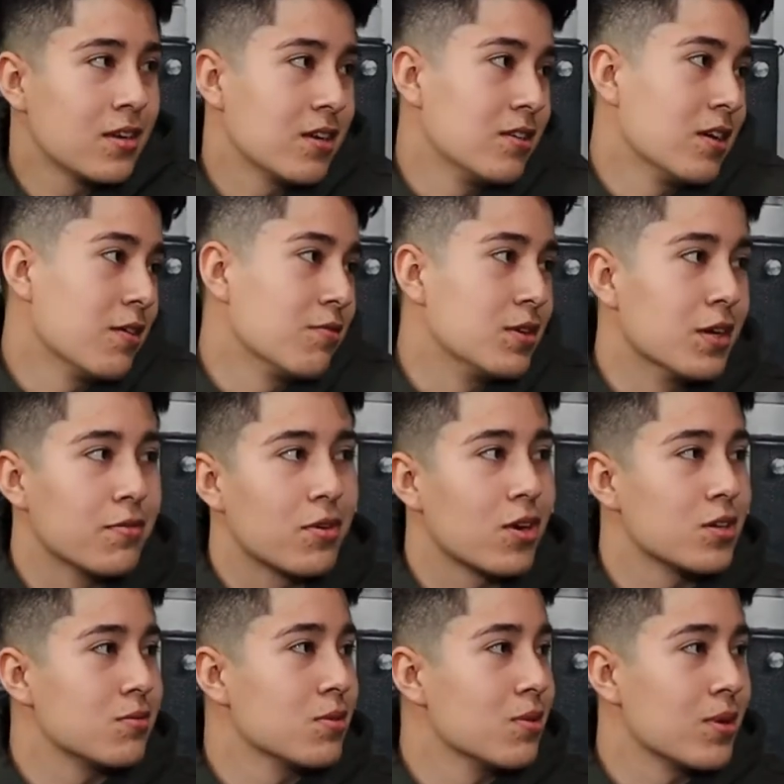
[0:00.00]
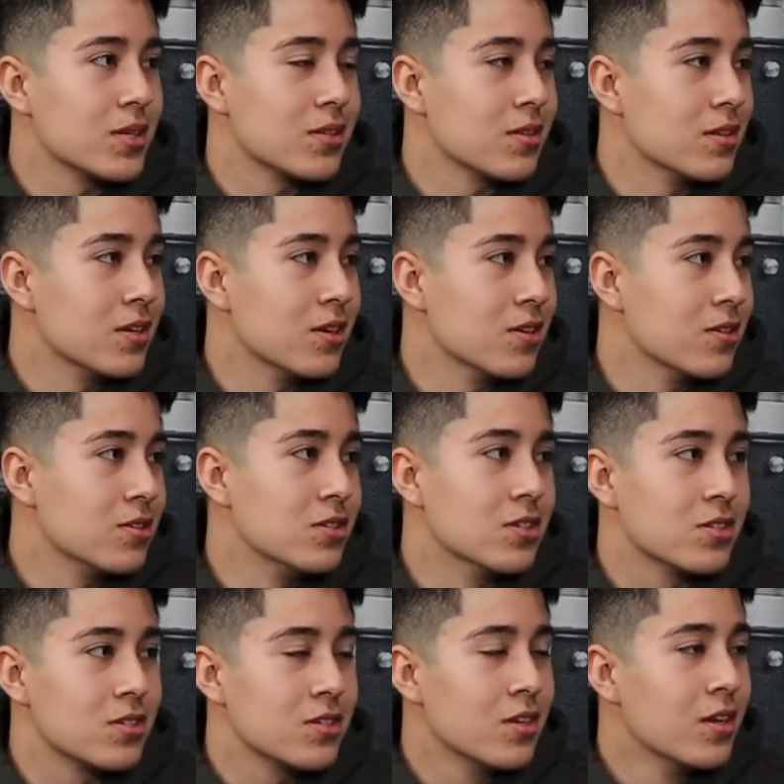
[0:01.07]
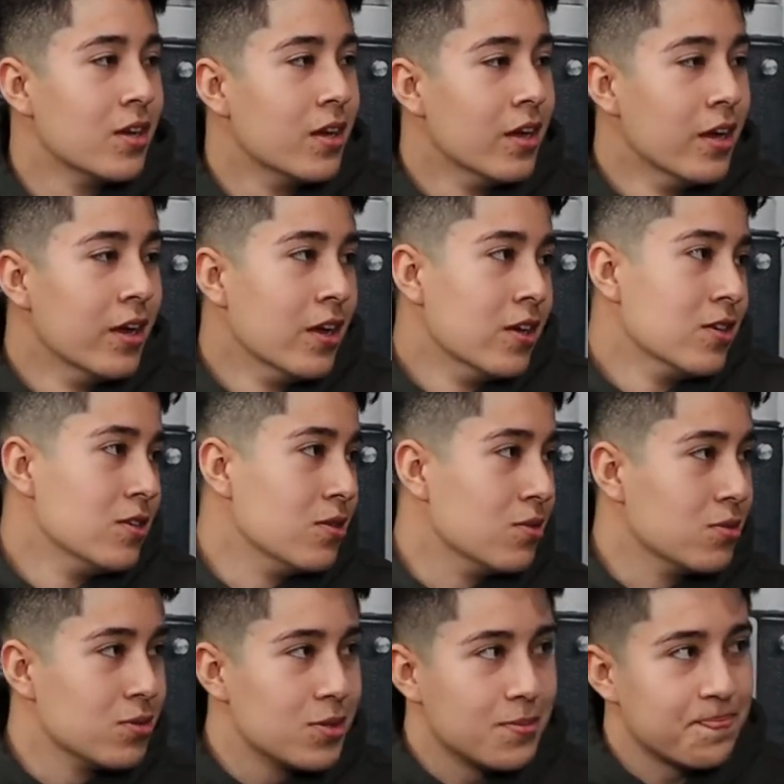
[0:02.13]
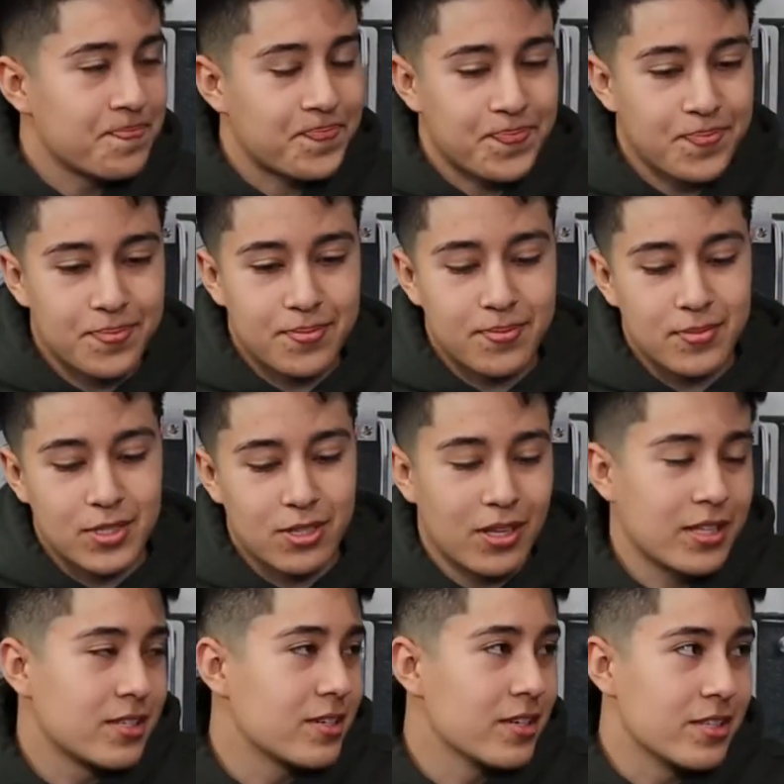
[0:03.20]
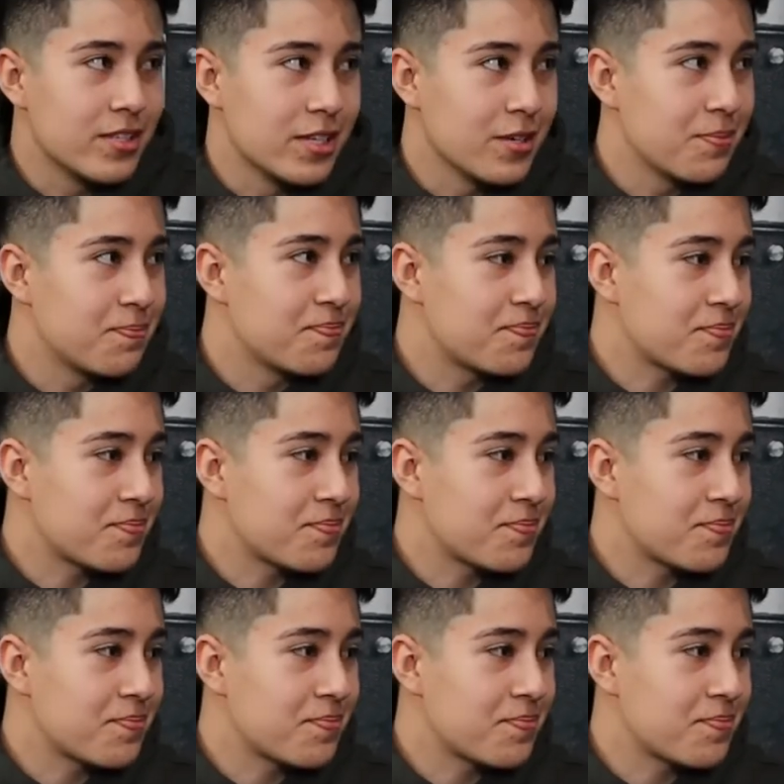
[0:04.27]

and you have gift cards for the rest of the year. You just use. So that's a good tip.